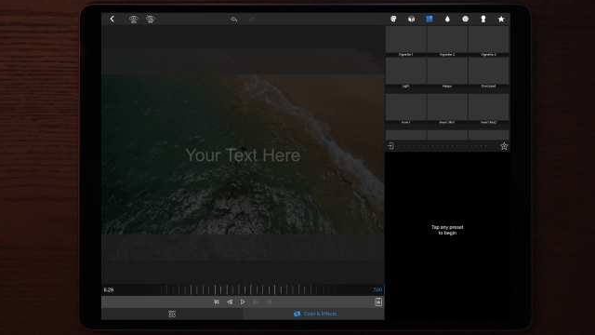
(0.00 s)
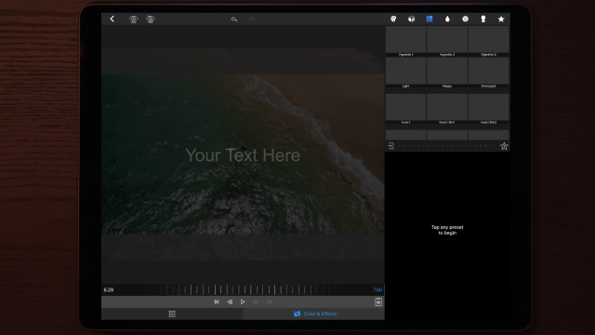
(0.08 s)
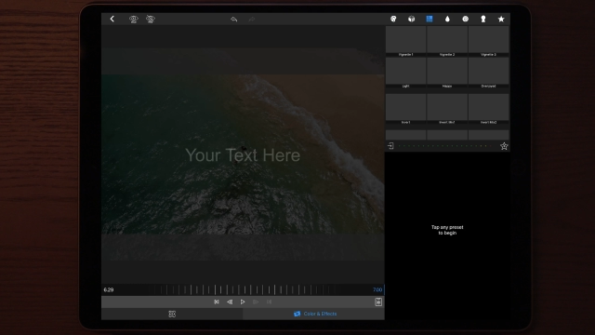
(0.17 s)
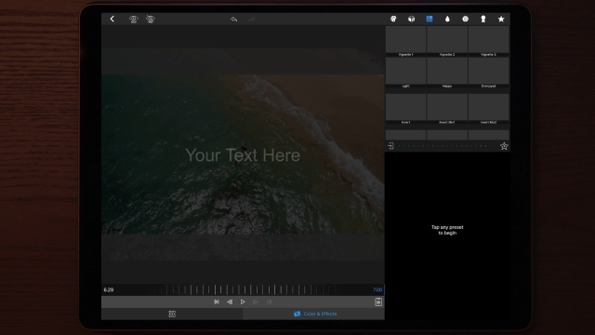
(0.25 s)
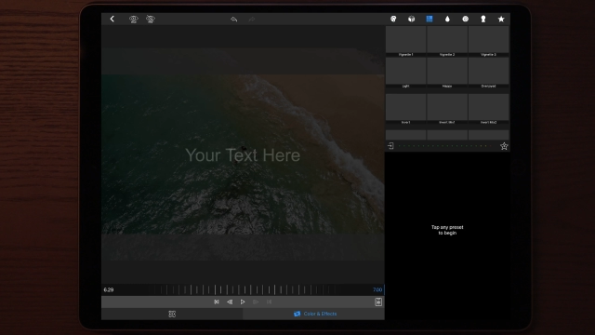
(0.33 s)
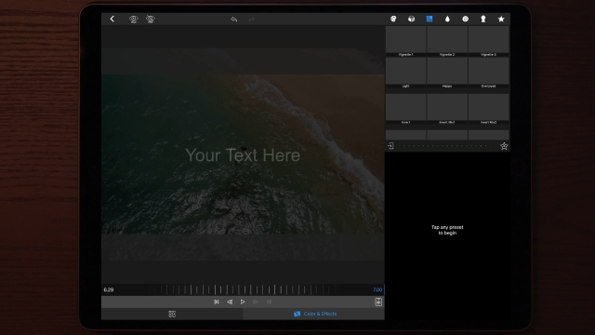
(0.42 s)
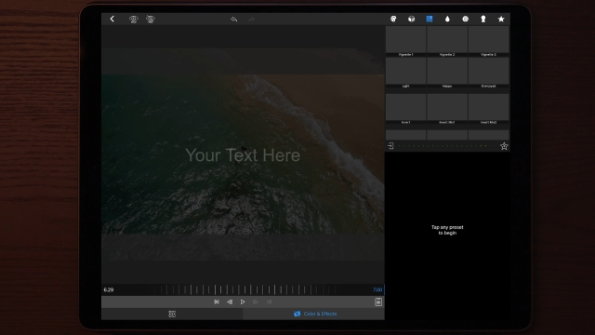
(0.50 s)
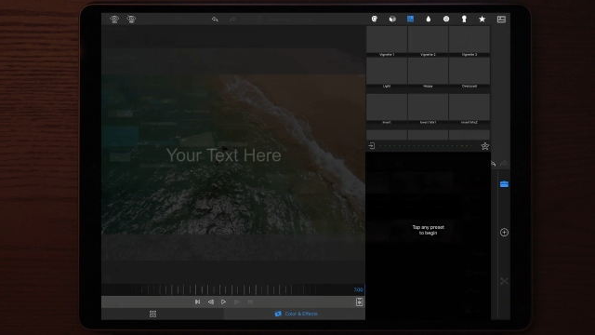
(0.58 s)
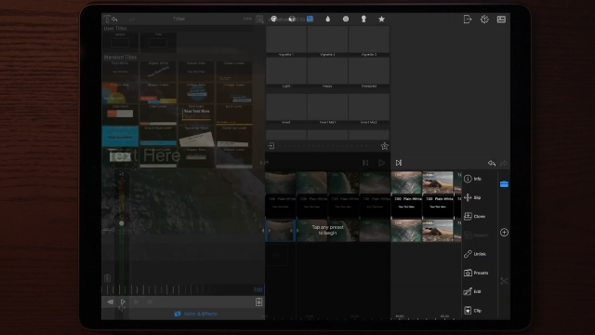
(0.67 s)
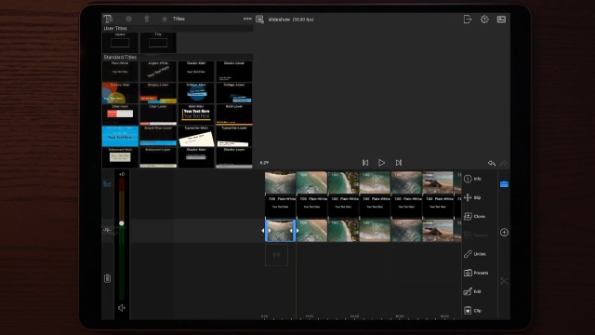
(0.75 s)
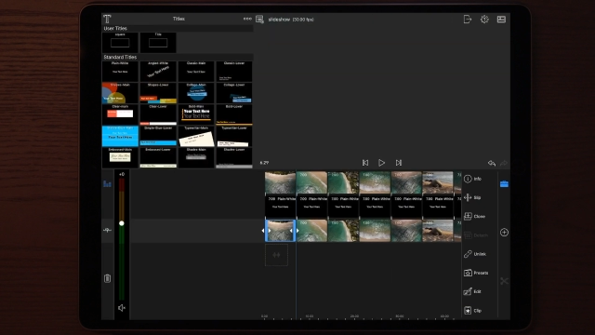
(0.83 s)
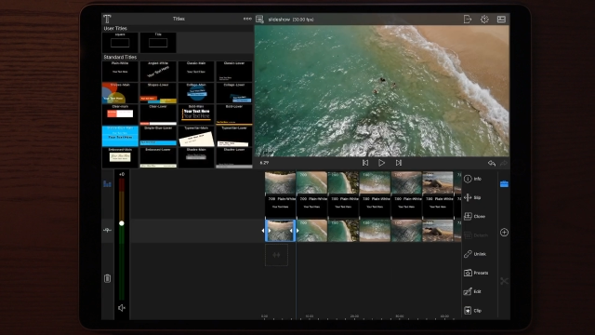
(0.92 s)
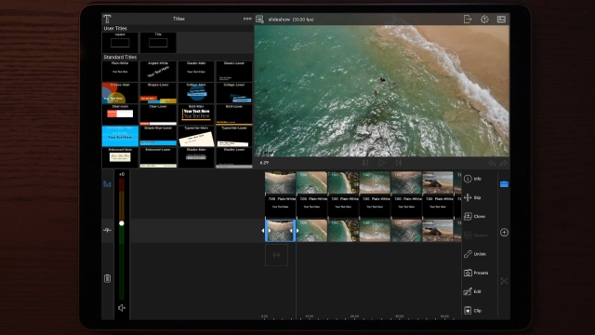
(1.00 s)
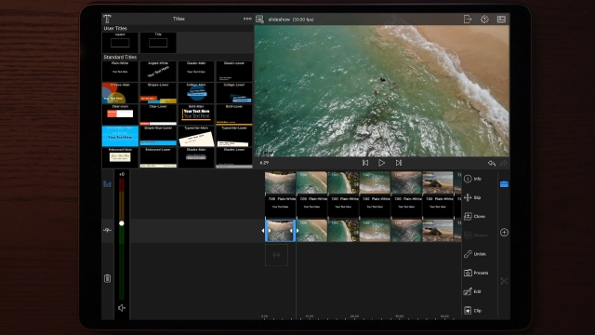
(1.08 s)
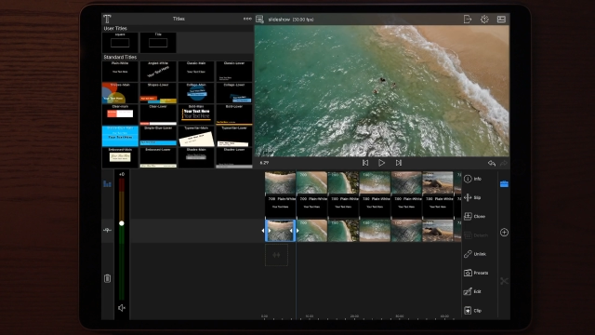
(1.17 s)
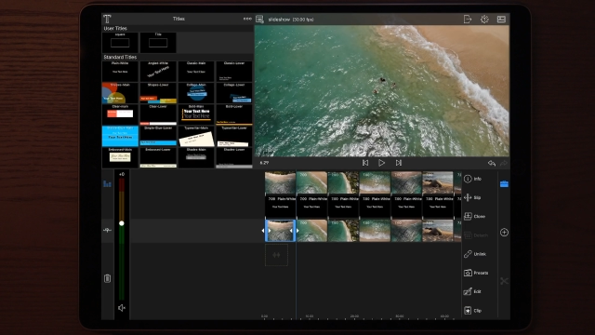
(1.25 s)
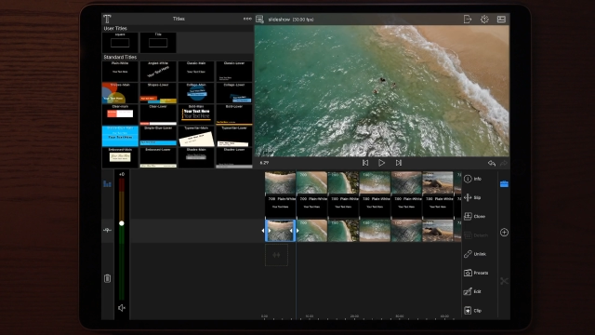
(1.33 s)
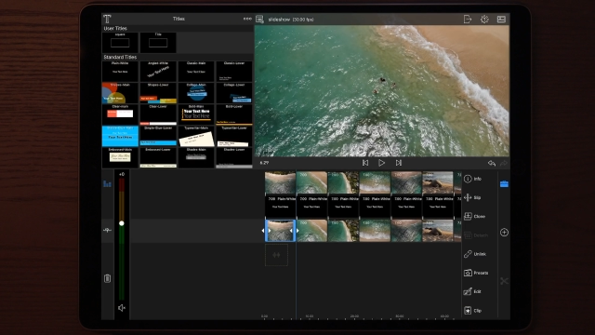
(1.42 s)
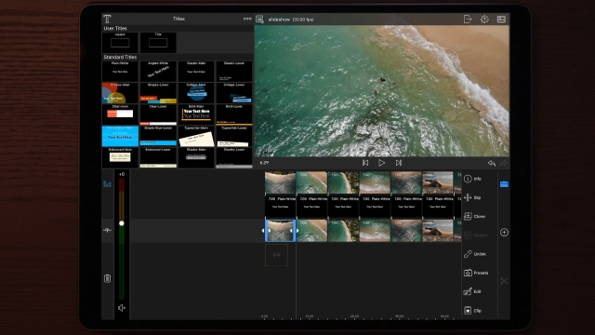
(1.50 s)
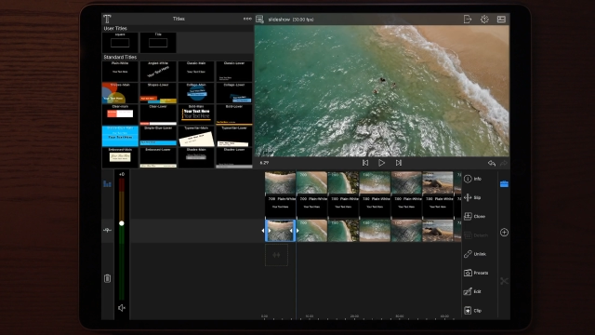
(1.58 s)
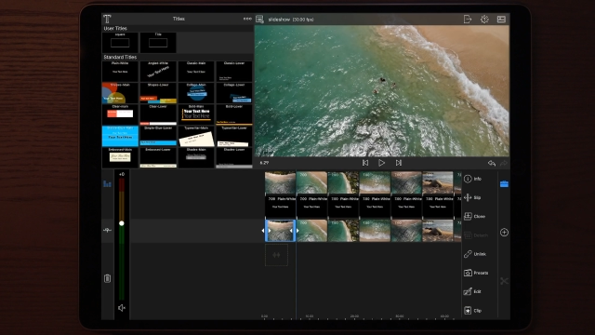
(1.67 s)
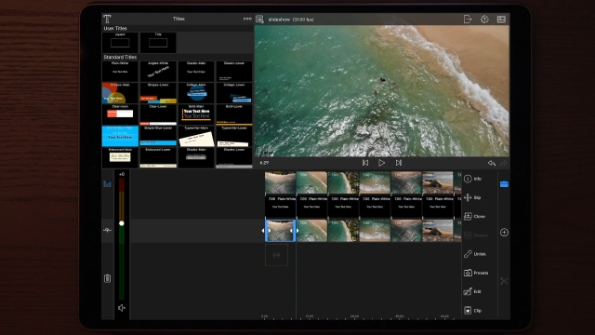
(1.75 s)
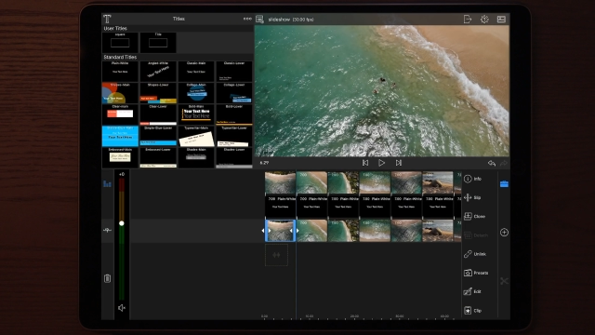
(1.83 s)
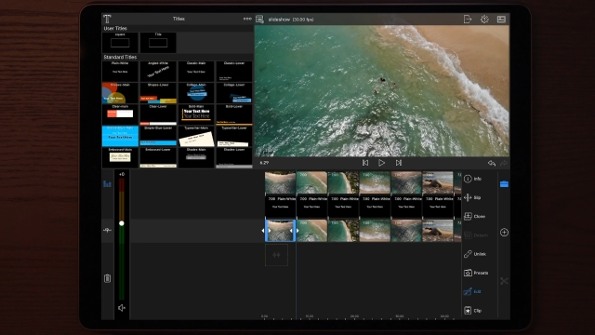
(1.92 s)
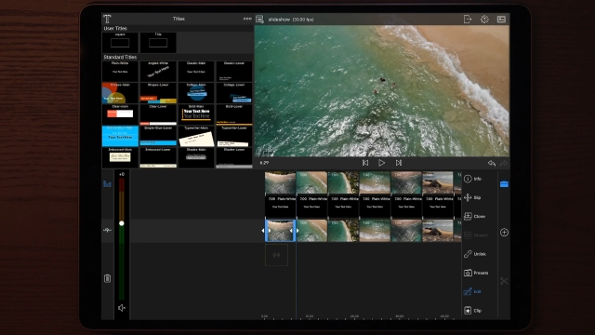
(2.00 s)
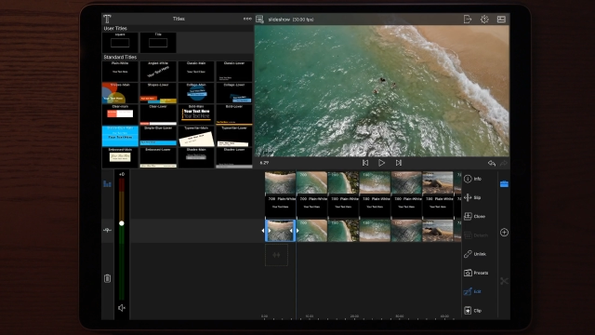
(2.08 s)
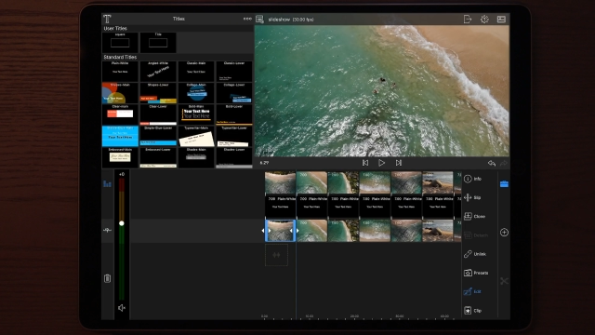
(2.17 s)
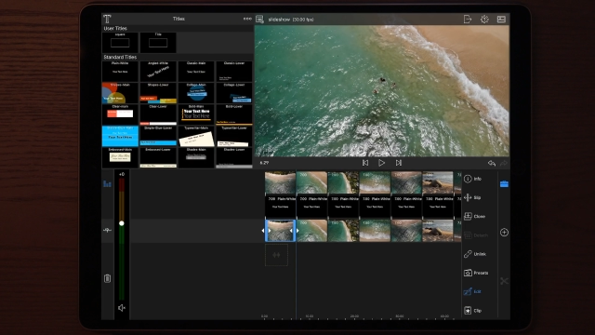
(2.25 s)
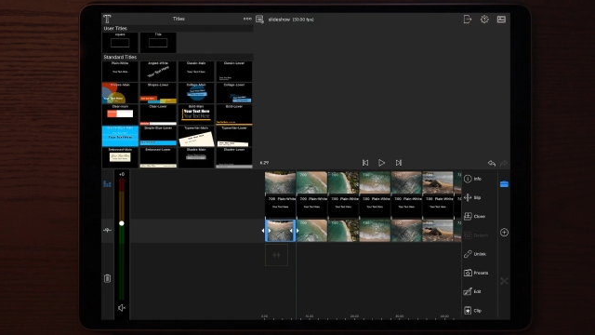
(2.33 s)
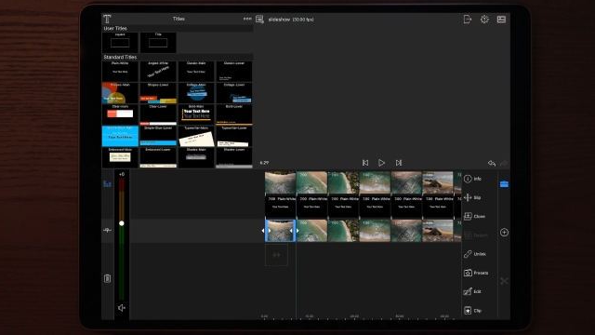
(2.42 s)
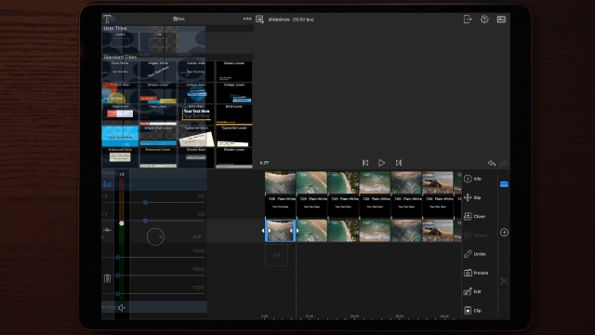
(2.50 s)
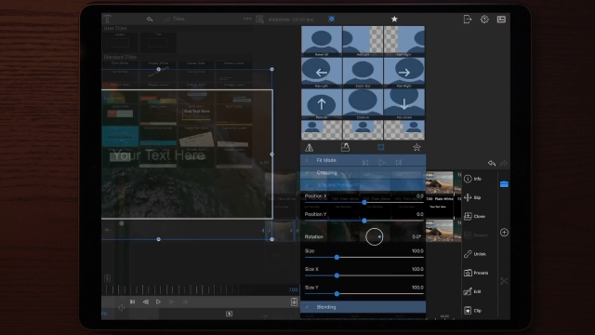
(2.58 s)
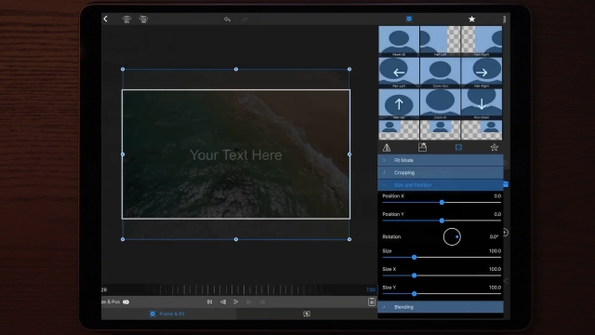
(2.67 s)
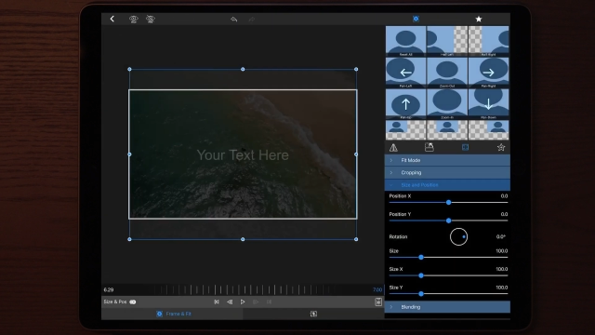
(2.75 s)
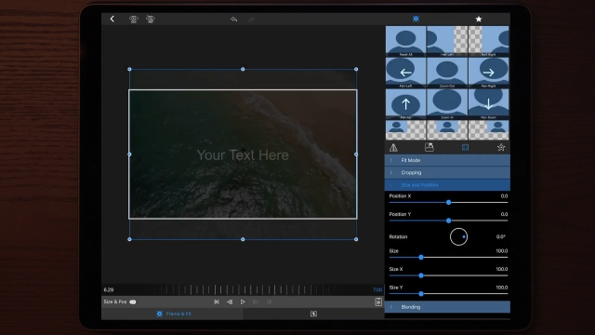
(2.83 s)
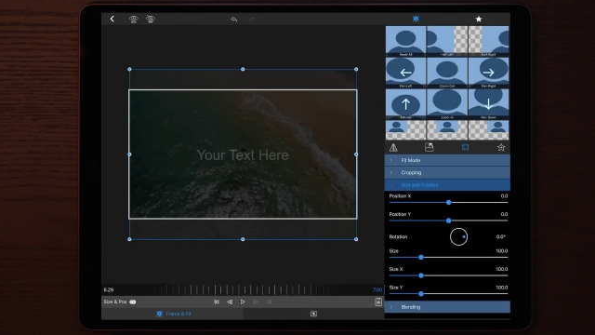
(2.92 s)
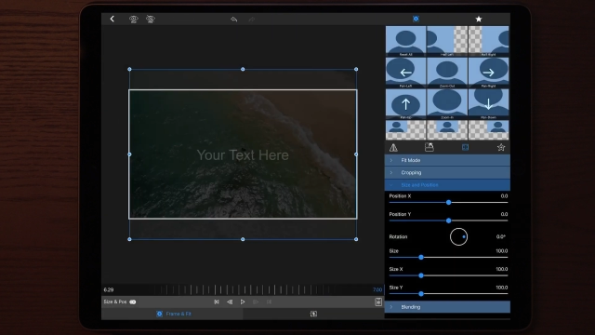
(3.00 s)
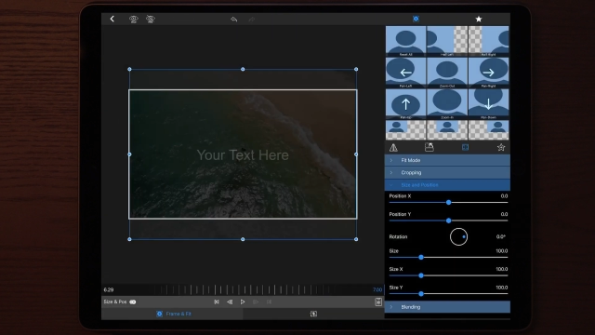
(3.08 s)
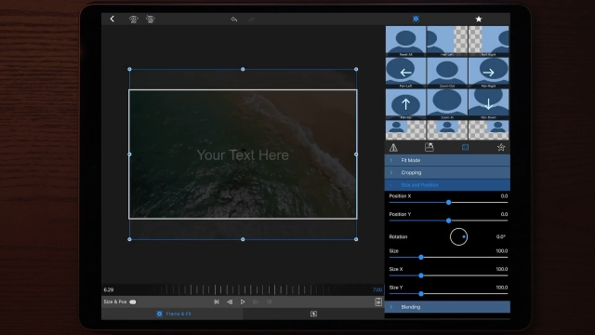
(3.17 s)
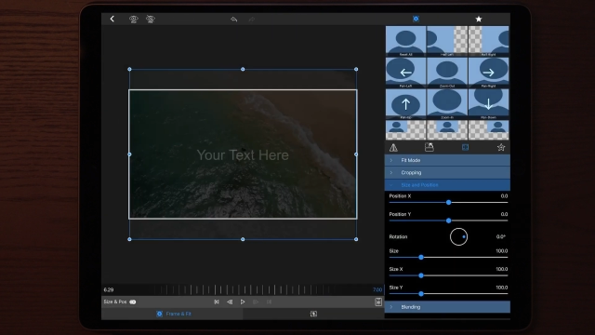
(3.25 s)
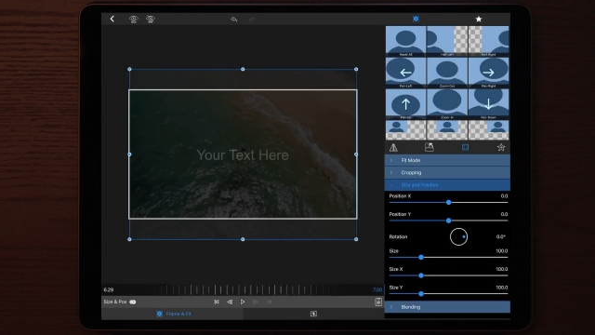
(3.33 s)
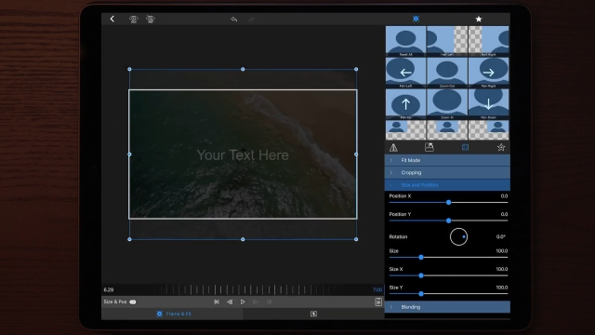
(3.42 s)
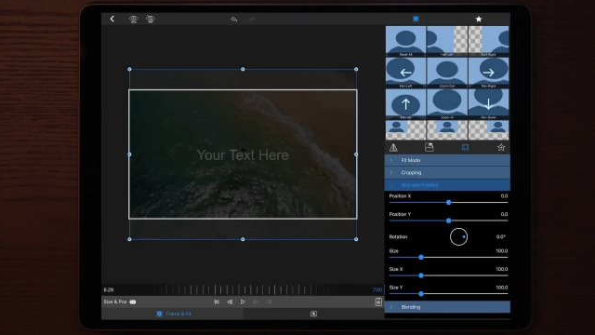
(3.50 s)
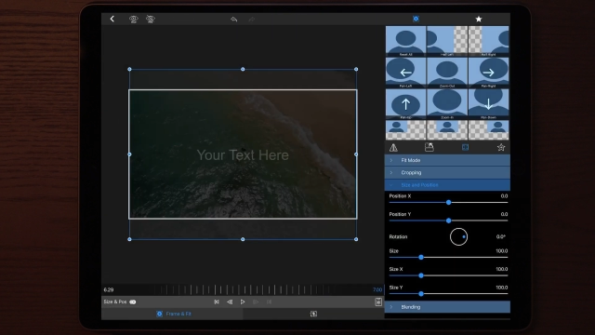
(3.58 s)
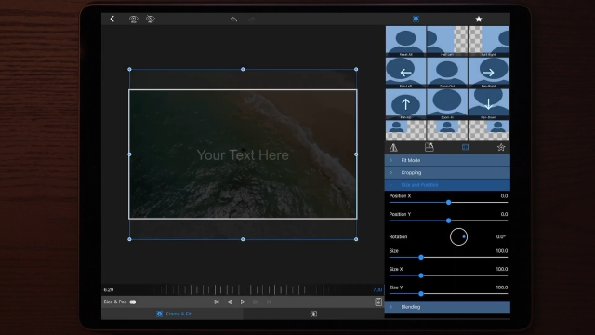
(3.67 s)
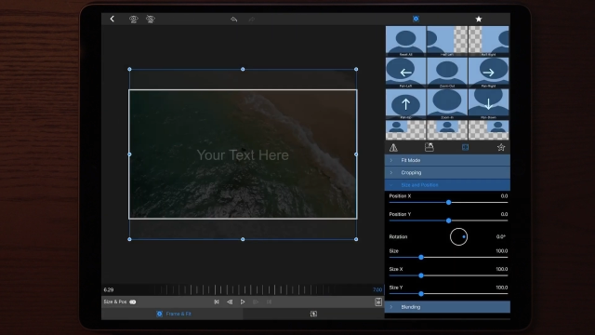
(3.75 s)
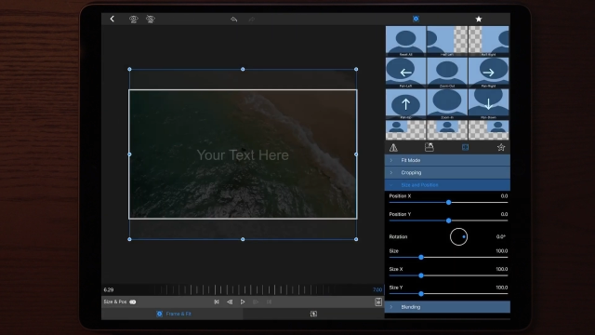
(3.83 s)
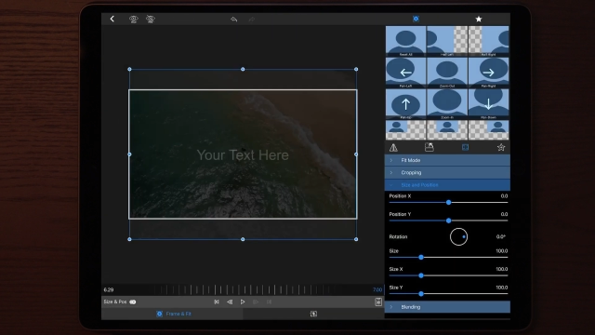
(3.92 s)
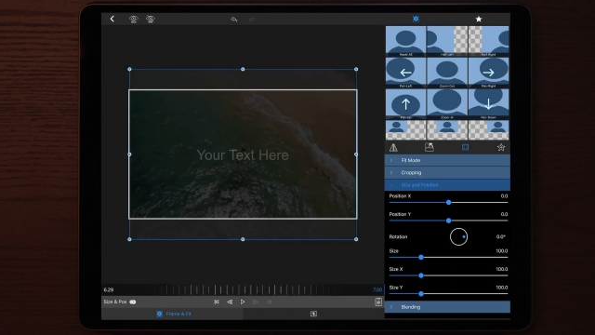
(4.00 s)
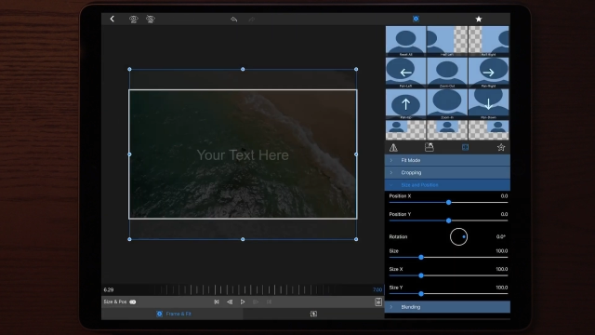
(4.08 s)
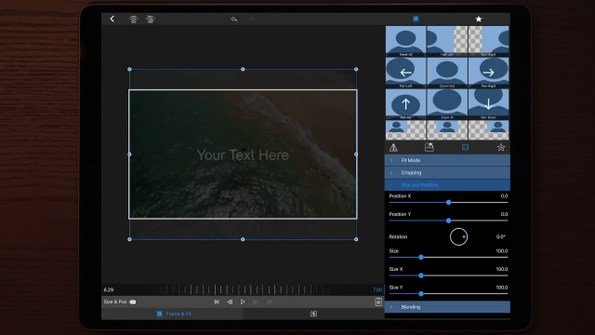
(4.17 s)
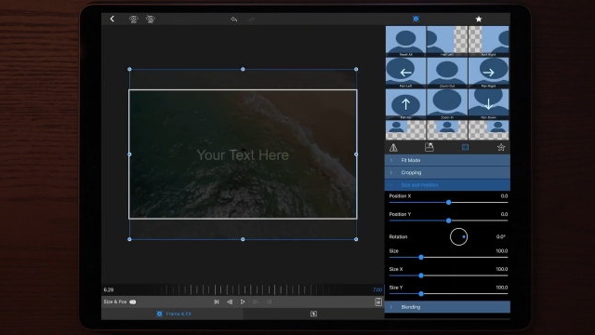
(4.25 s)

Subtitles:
(no speaker visible)